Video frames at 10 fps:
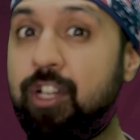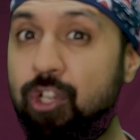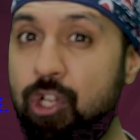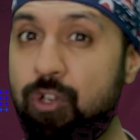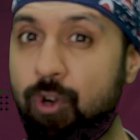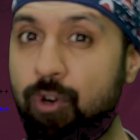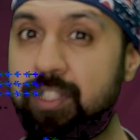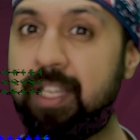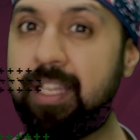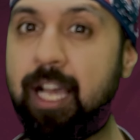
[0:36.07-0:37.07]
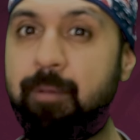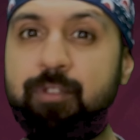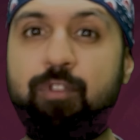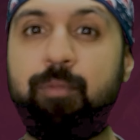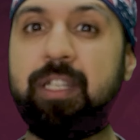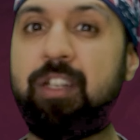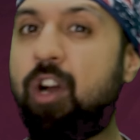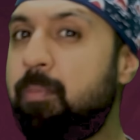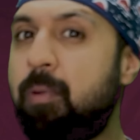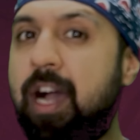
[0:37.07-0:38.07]
Glucose comes from the
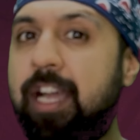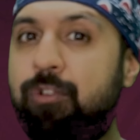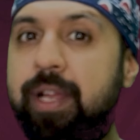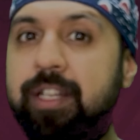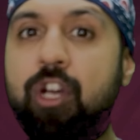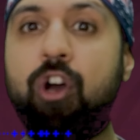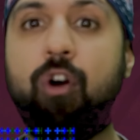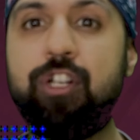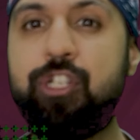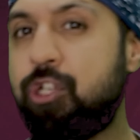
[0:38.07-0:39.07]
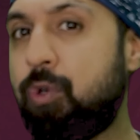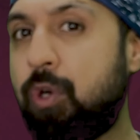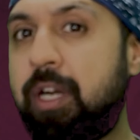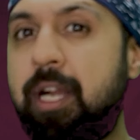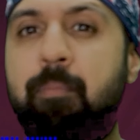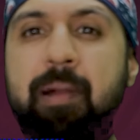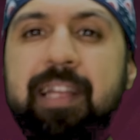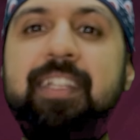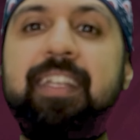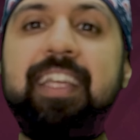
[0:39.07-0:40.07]
carbohydrate or sugar
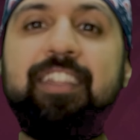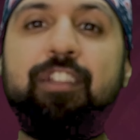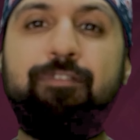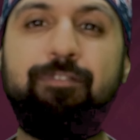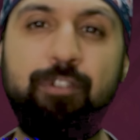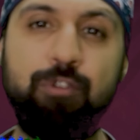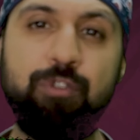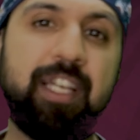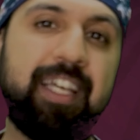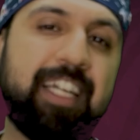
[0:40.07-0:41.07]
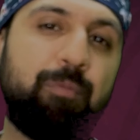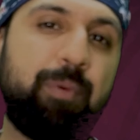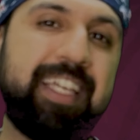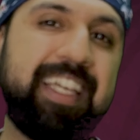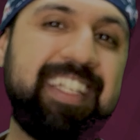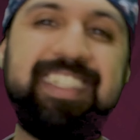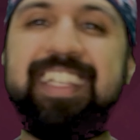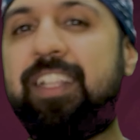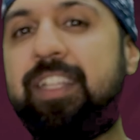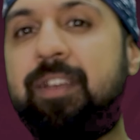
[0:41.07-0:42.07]
present in the food that we eat
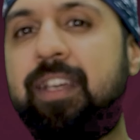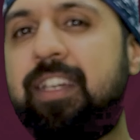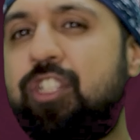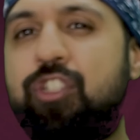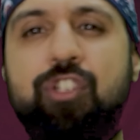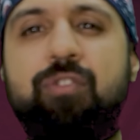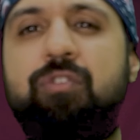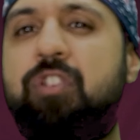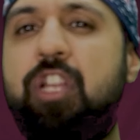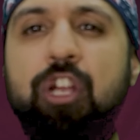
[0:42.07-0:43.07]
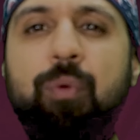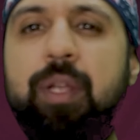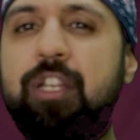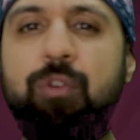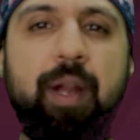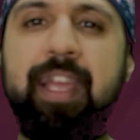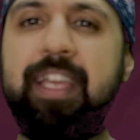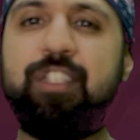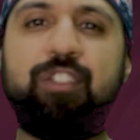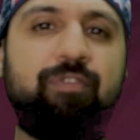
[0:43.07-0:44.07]
daily, such as dairy,
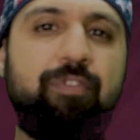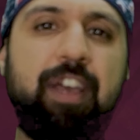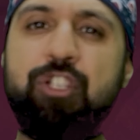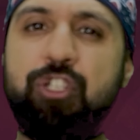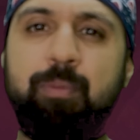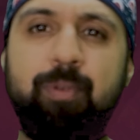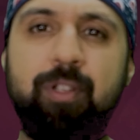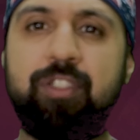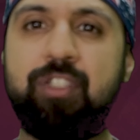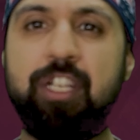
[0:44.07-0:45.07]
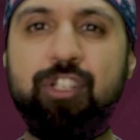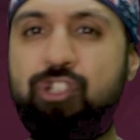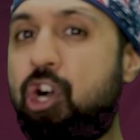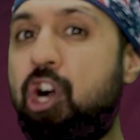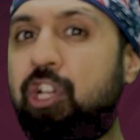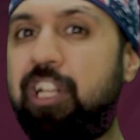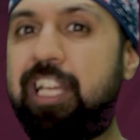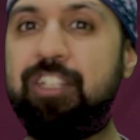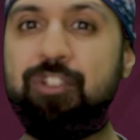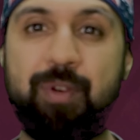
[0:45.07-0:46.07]
grains, vegetables,
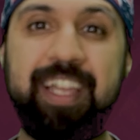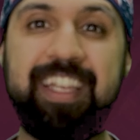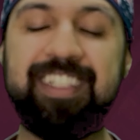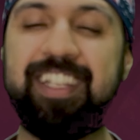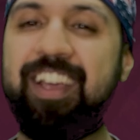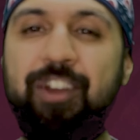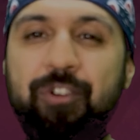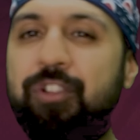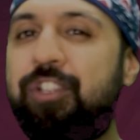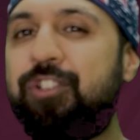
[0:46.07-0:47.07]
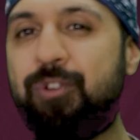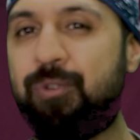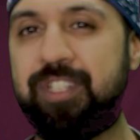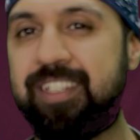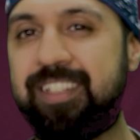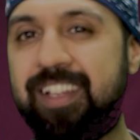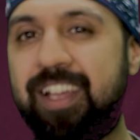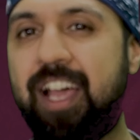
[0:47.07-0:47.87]
chocolate, drinks, and other sources.